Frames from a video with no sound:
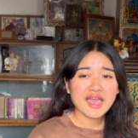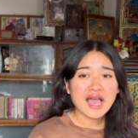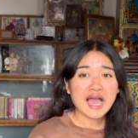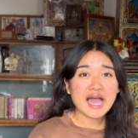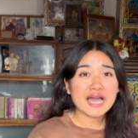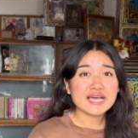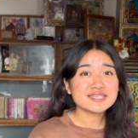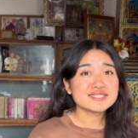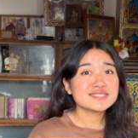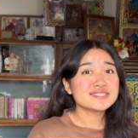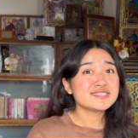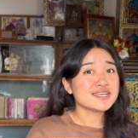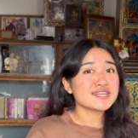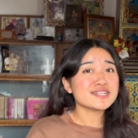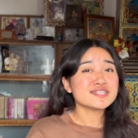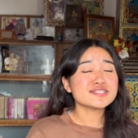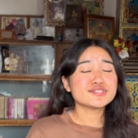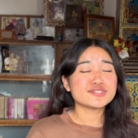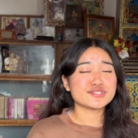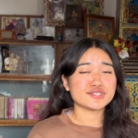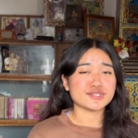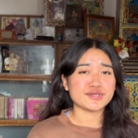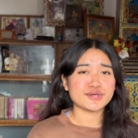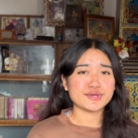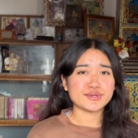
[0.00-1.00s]
I still
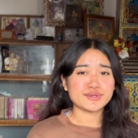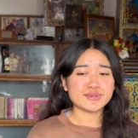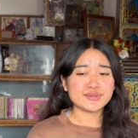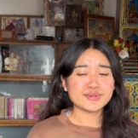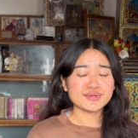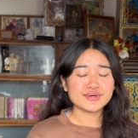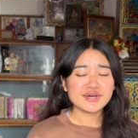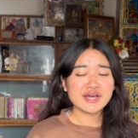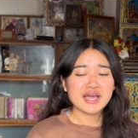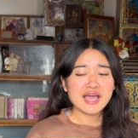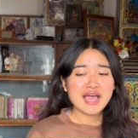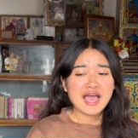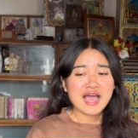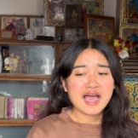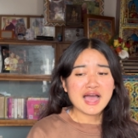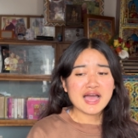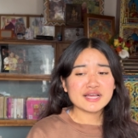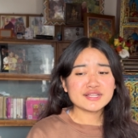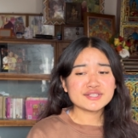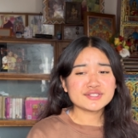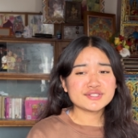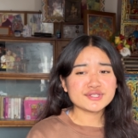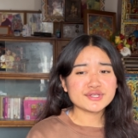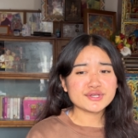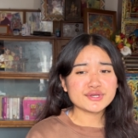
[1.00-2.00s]
do.
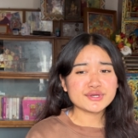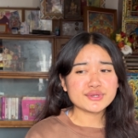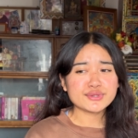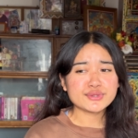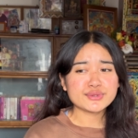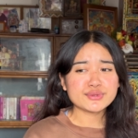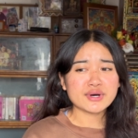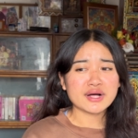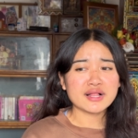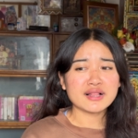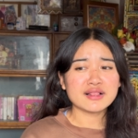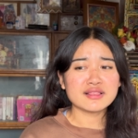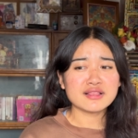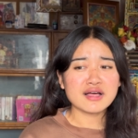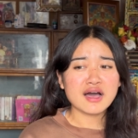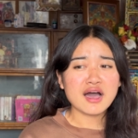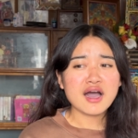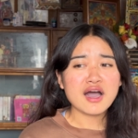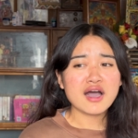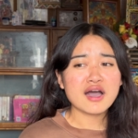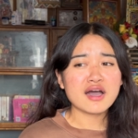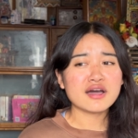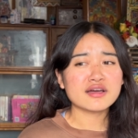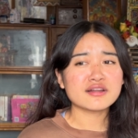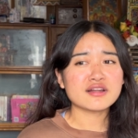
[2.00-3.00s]
I do a
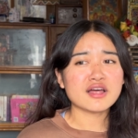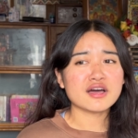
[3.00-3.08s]
lot